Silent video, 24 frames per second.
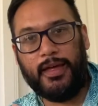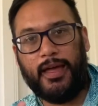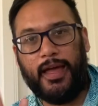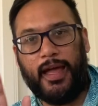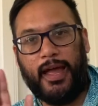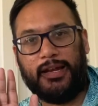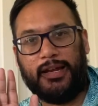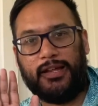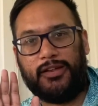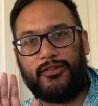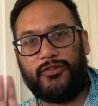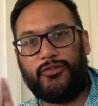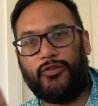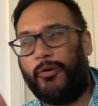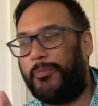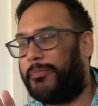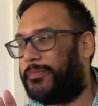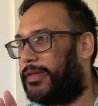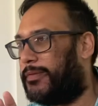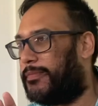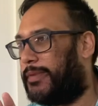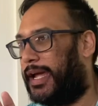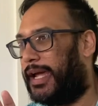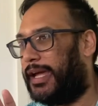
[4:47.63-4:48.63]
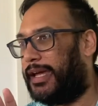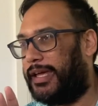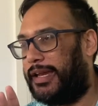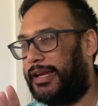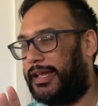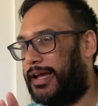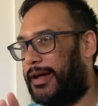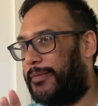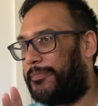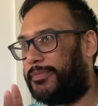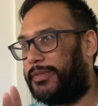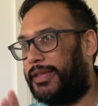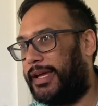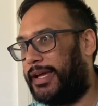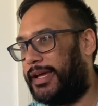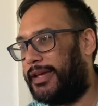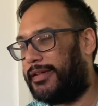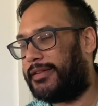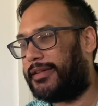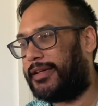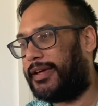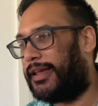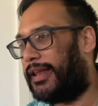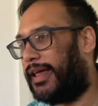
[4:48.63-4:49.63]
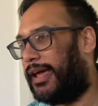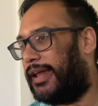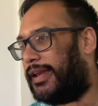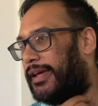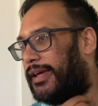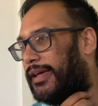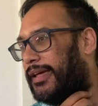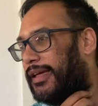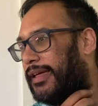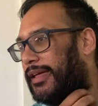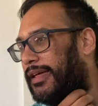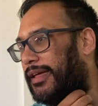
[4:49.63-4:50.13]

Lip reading: and he stopped the man getting up the escalator.